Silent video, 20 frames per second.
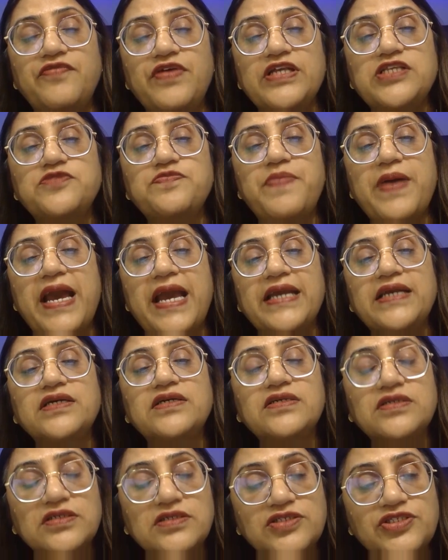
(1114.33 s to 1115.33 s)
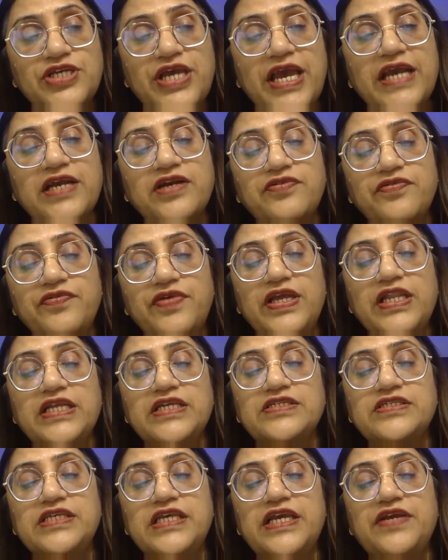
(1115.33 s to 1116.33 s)
Which bank check we
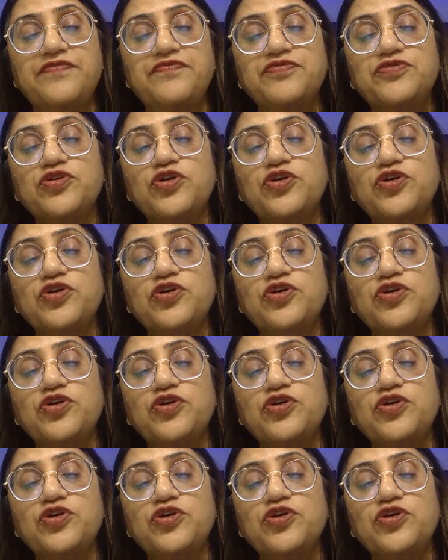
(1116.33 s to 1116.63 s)
received.